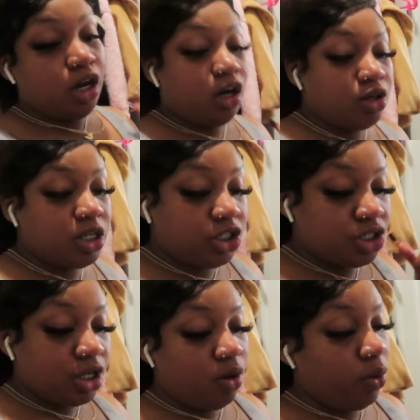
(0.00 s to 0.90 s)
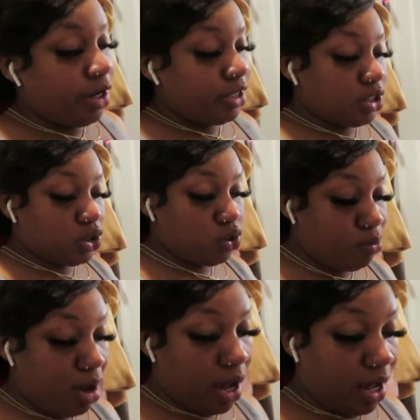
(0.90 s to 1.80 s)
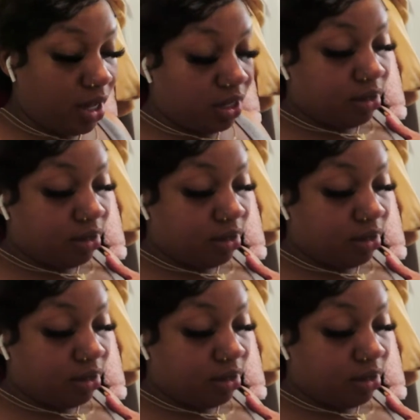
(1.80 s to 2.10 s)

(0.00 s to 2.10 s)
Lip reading: clothes that she's gonna wear to my